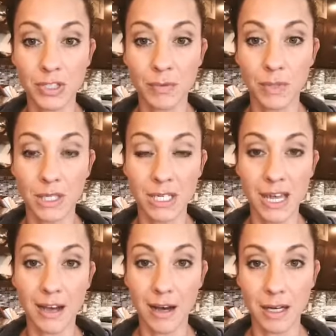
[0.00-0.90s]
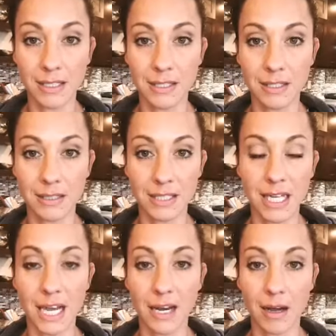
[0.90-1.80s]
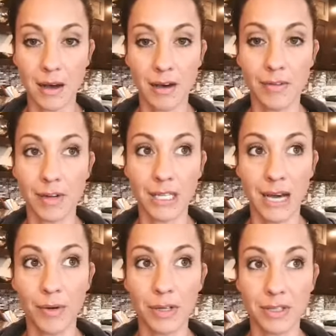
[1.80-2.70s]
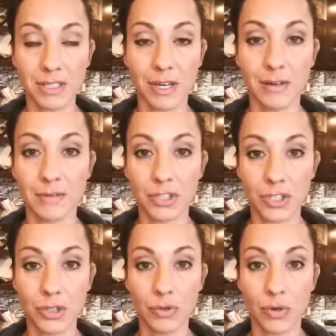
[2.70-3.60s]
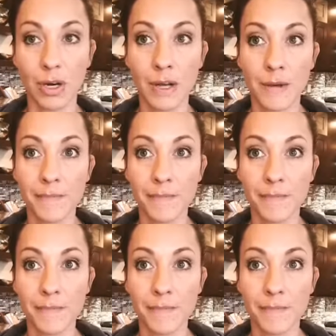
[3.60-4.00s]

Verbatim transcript: So we're in that constant state of allowing ourselves to